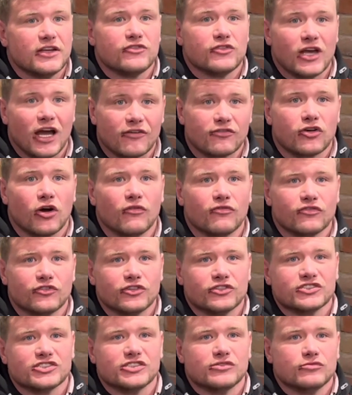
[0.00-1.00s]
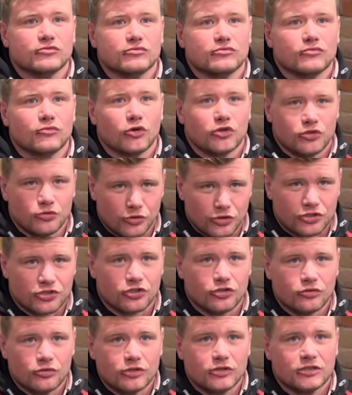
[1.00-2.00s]
If you have confidence in what you want to
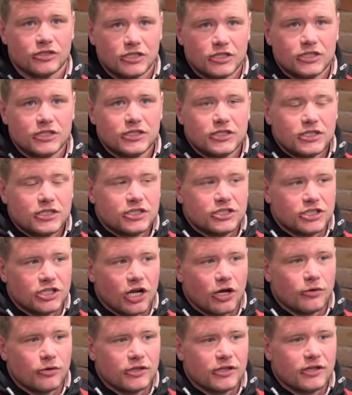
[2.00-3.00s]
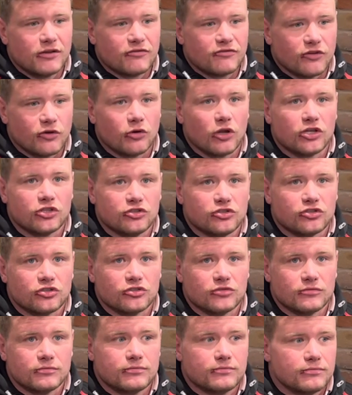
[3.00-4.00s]
do, and and feel like you
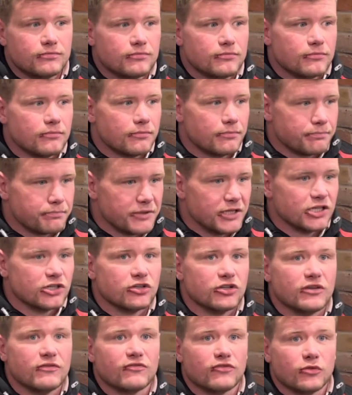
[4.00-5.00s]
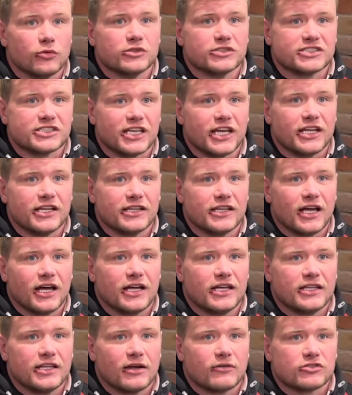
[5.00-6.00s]
can be a good influence again in
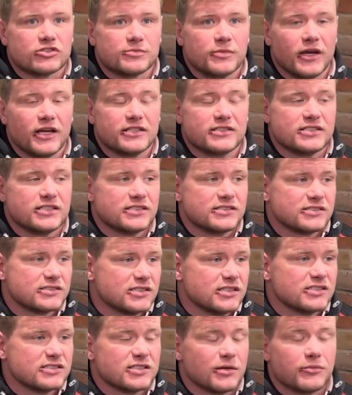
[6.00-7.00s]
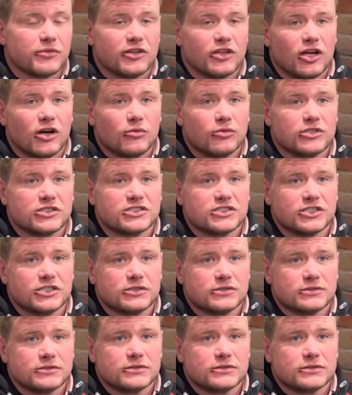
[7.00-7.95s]
that respect, it's something that I wanted to do.